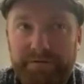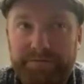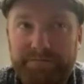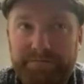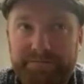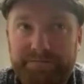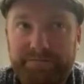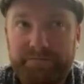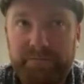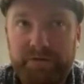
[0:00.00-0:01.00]

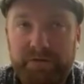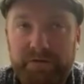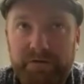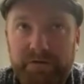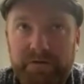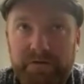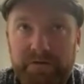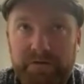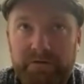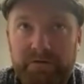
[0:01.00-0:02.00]

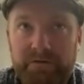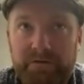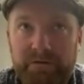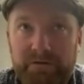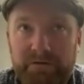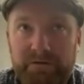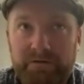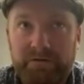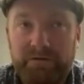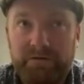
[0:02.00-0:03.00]

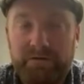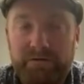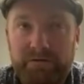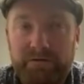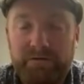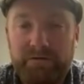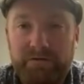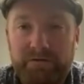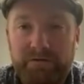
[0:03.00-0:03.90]
(silent)